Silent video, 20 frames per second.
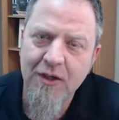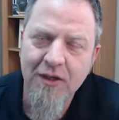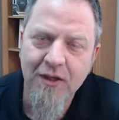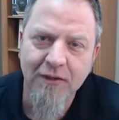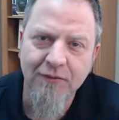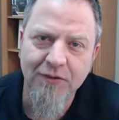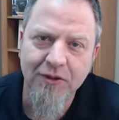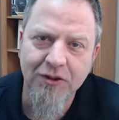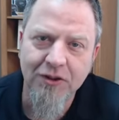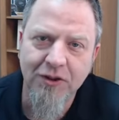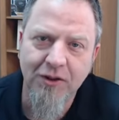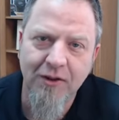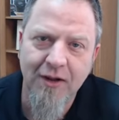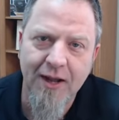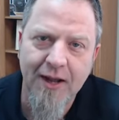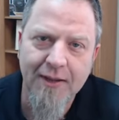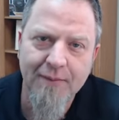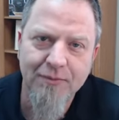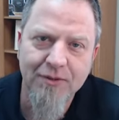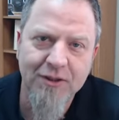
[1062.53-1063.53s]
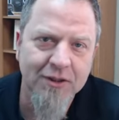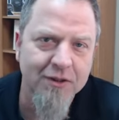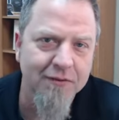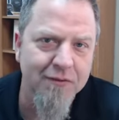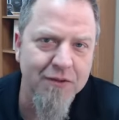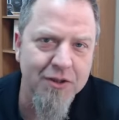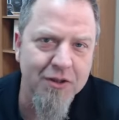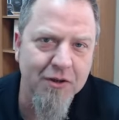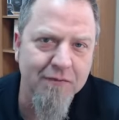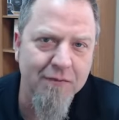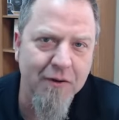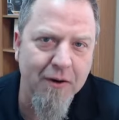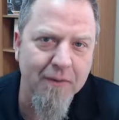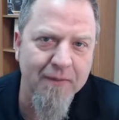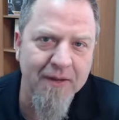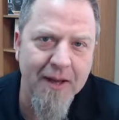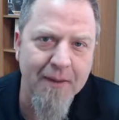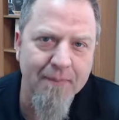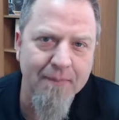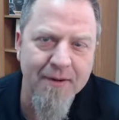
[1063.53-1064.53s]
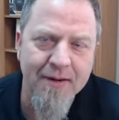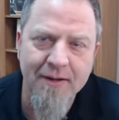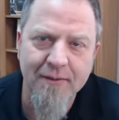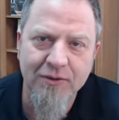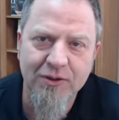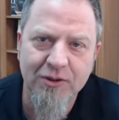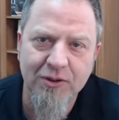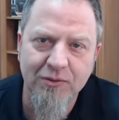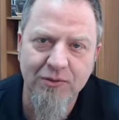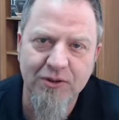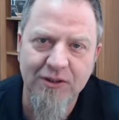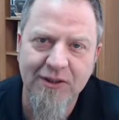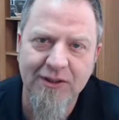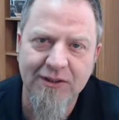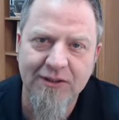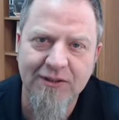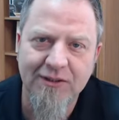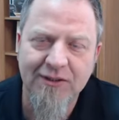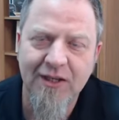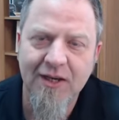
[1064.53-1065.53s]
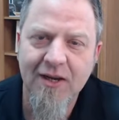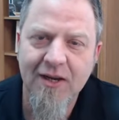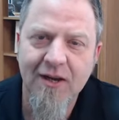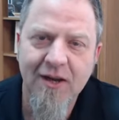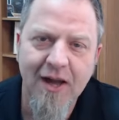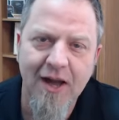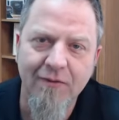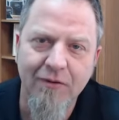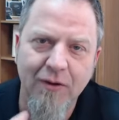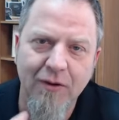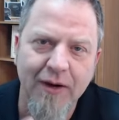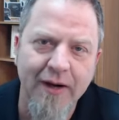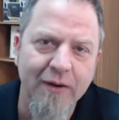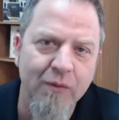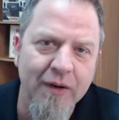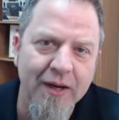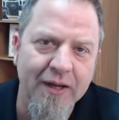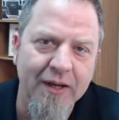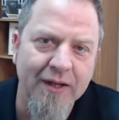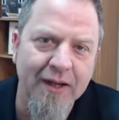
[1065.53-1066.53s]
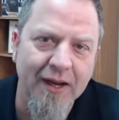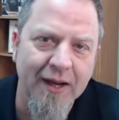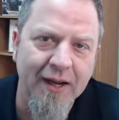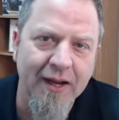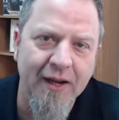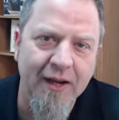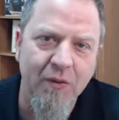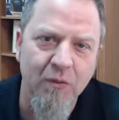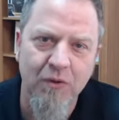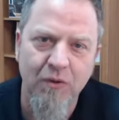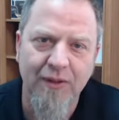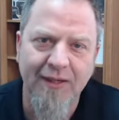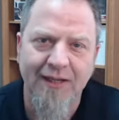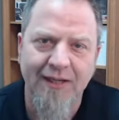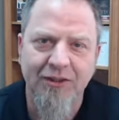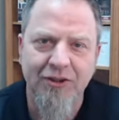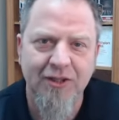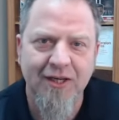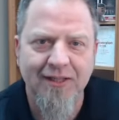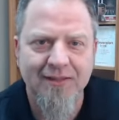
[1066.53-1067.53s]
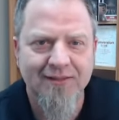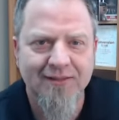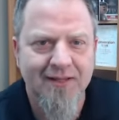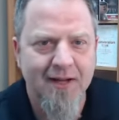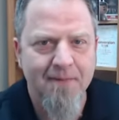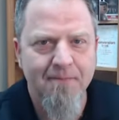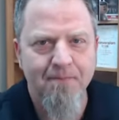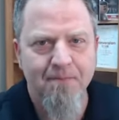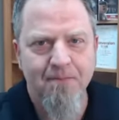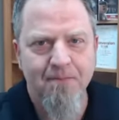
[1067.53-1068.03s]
of Digital Ops, a division of RB Oppenheim Associates. Have a great week, and we'll catch you next time.